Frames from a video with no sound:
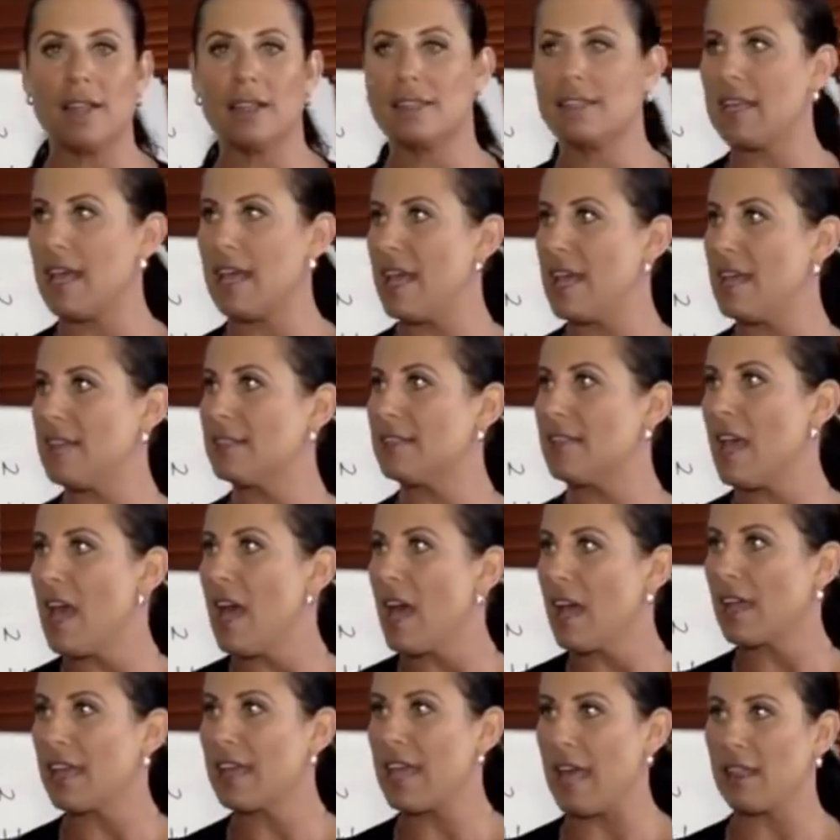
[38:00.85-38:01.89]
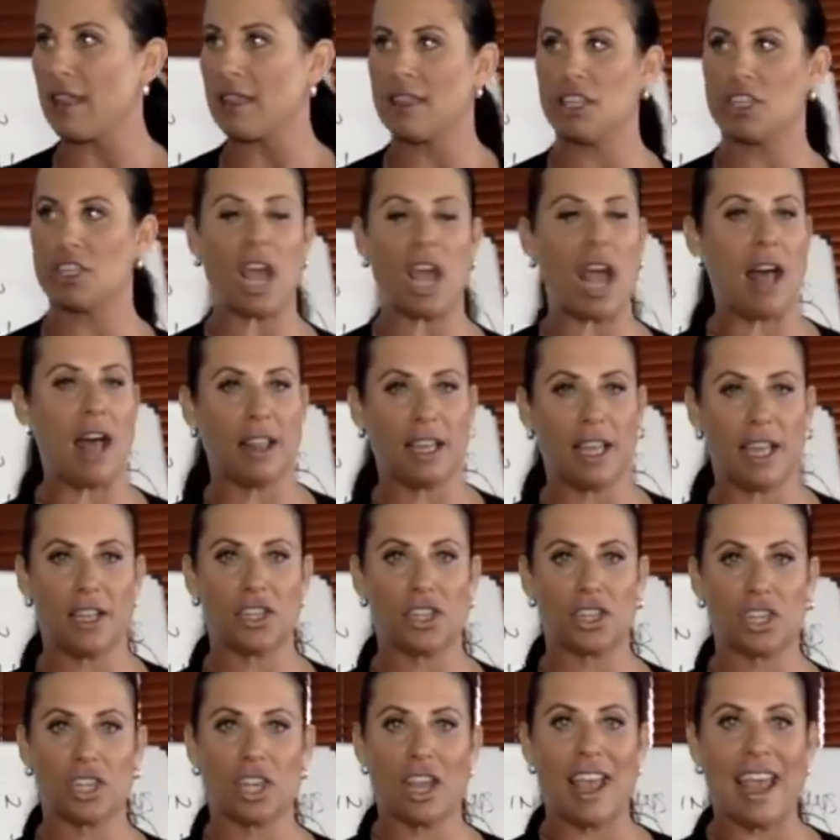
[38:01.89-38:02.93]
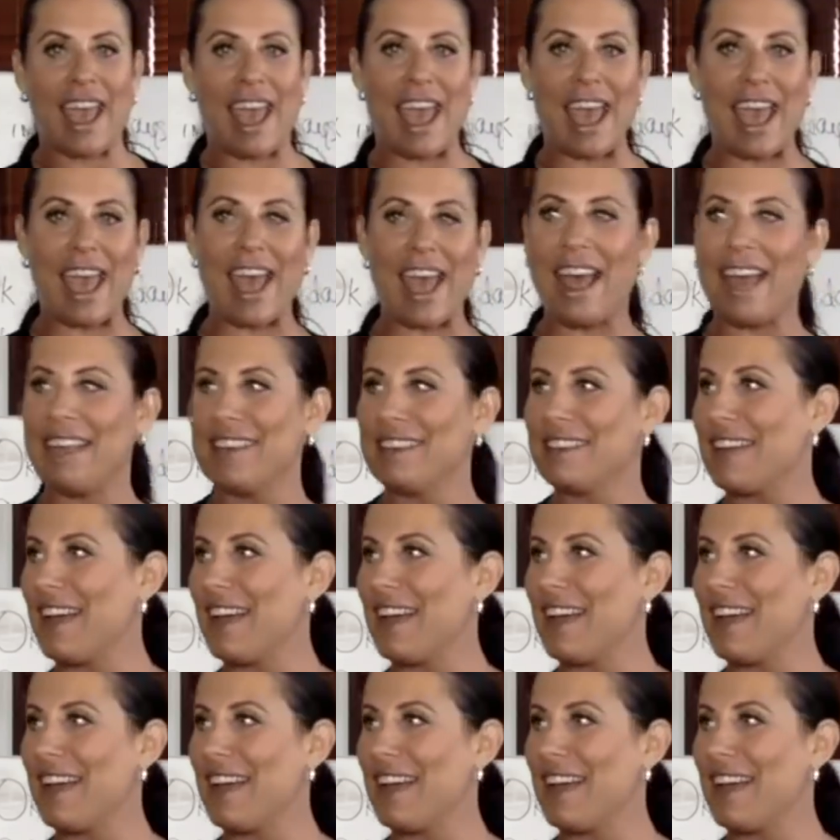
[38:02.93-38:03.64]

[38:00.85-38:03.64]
says, get the challenge. And